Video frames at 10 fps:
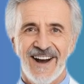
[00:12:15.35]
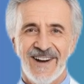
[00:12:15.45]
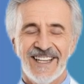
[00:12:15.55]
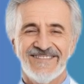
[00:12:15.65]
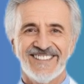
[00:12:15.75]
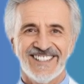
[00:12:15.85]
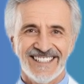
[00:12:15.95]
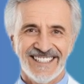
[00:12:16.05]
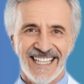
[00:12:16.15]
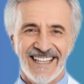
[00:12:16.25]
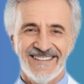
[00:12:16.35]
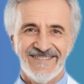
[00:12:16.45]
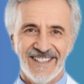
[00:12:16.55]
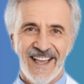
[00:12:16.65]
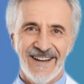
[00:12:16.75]
or even just standing
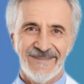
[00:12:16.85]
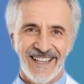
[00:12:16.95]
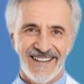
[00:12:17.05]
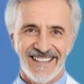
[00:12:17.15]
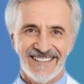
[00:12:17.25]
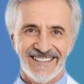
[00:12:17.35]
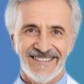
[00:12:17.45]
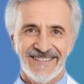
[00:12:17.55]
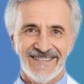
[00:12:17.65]
for long periods.